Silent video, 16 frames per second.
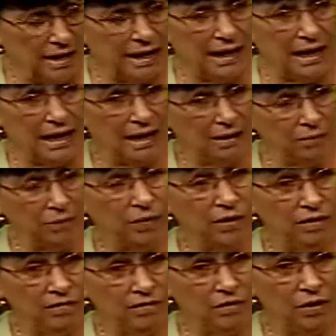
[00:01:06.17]
I can't
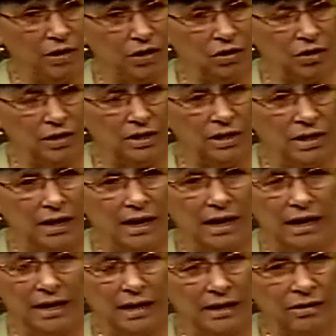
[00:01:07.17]
breathe very good
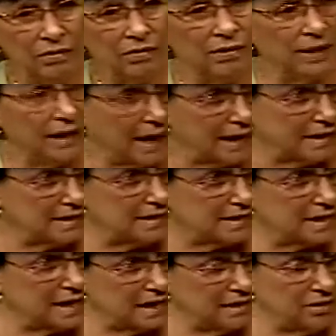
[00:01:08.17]
and I don't think I can
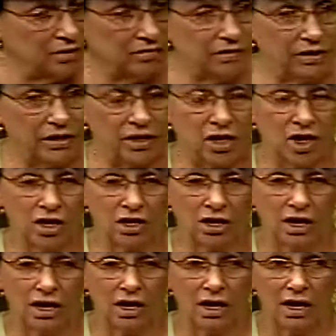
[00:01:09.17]
stand here very long.
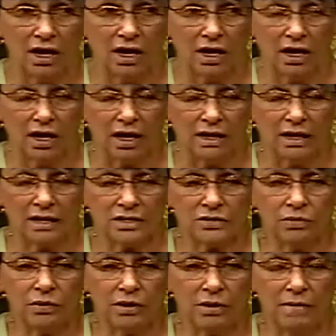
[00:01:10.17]
Guess
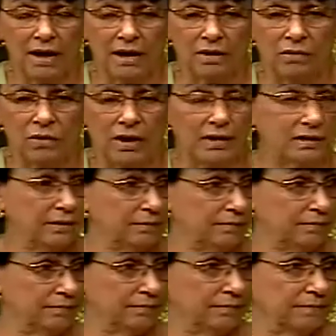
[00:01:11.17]
where the man went?
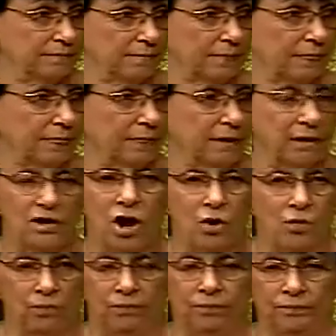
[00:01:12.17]
Right to you. No.
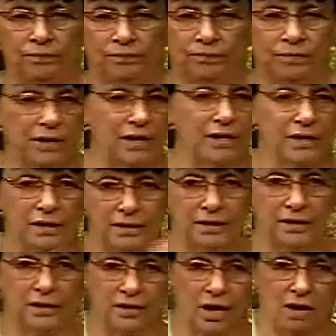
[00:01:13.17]
No.
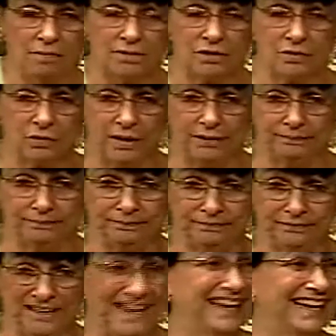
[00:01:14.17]
Opposite way.
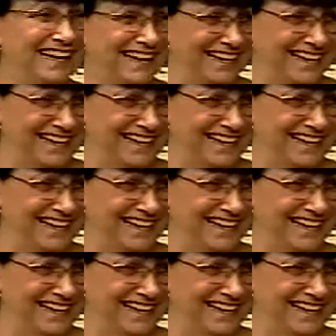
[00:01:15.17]
Opposite way.